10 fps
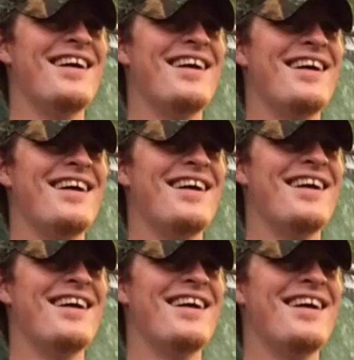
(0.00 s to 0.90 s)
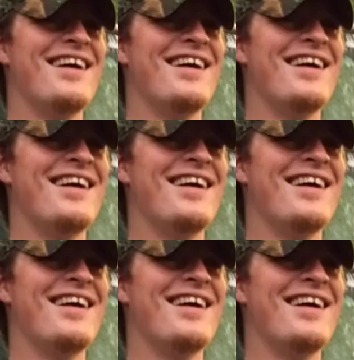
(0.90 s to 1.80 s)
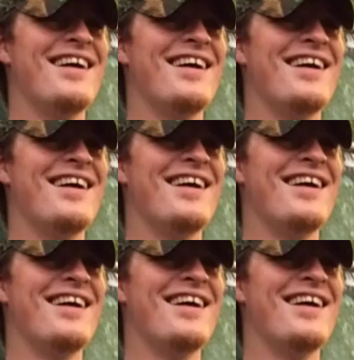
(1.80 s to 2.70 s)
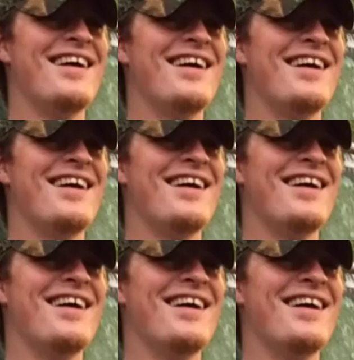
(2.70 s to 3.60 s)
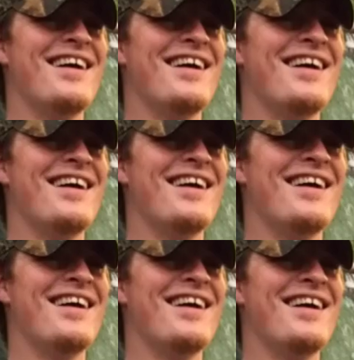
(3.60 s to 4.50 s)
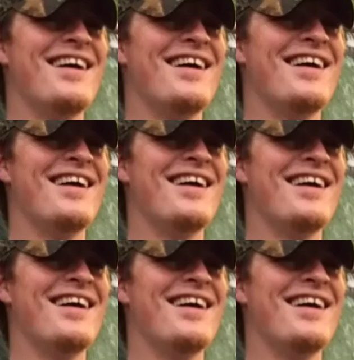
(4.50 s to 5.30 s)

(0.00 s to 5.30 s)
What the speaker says: (silent)